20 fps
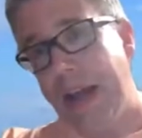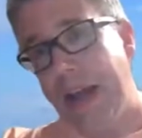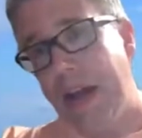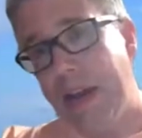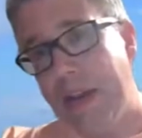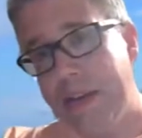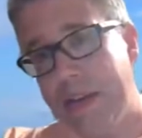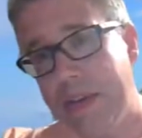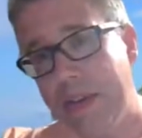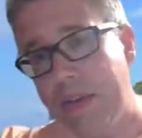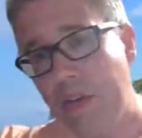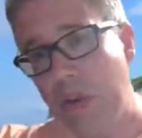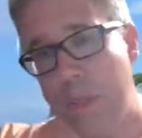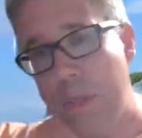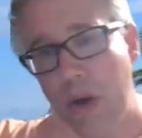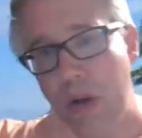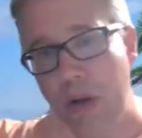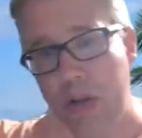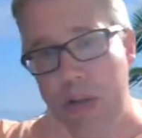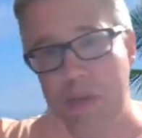the top
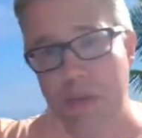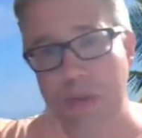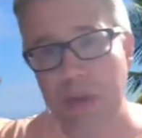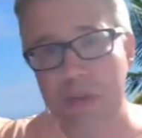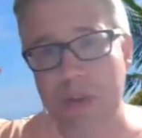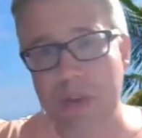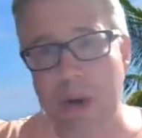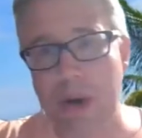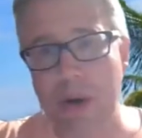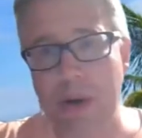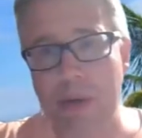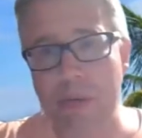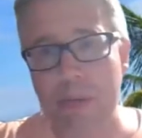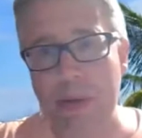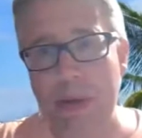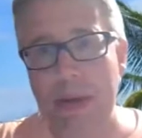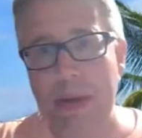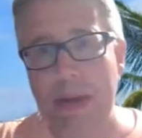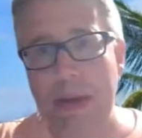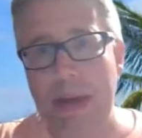octave of the harp,
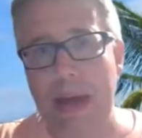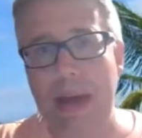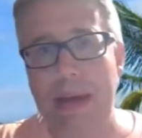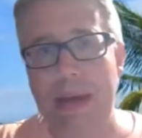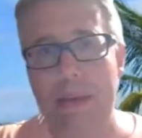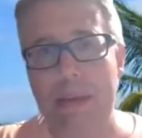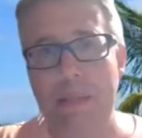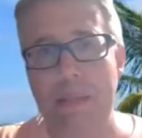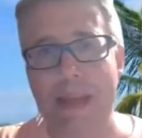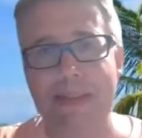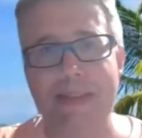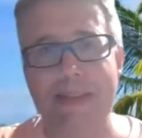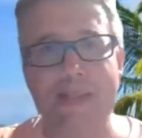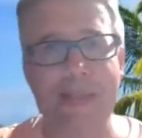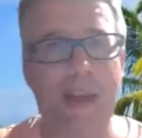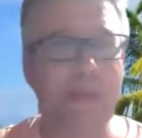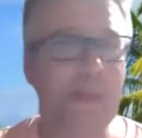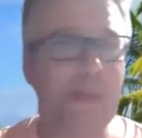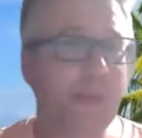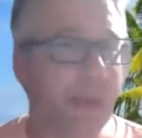and he makes it
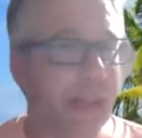sound really